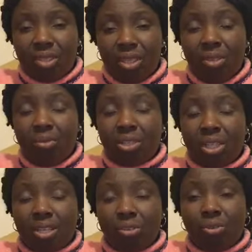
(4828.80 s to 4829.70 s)
He will
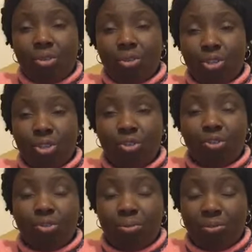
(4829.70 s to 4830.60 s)
settle you. Continue
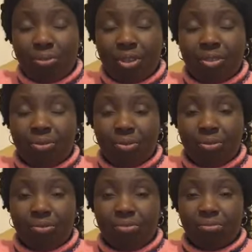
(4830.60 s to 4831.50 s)
to be faithful.
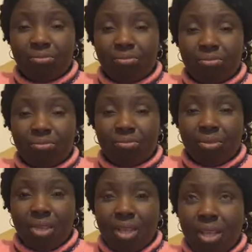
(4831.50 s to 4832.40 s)

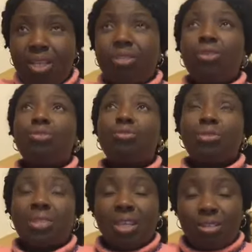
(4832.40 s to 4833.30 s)
He's going to
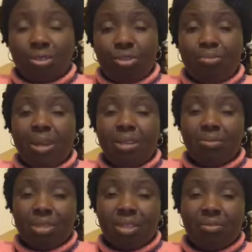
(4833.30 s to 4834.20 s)
settle you by
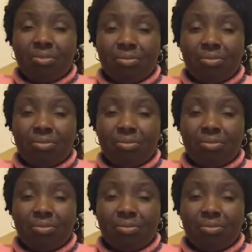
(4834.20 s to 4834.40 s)
himself.